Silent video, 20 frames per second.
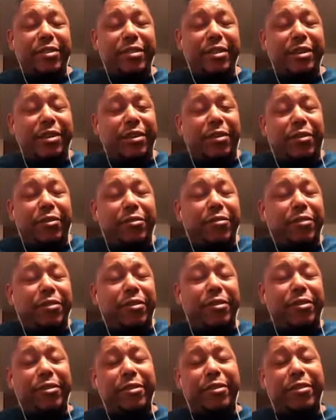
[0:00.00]

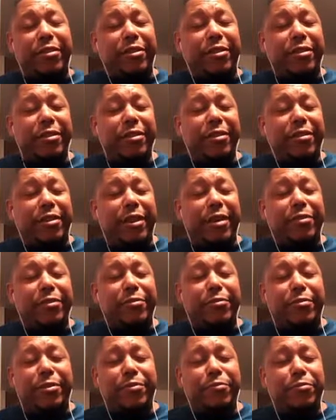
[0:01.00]
OJs, Ice
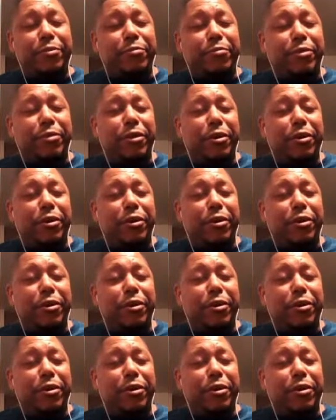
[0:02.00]
Cube getting one, but the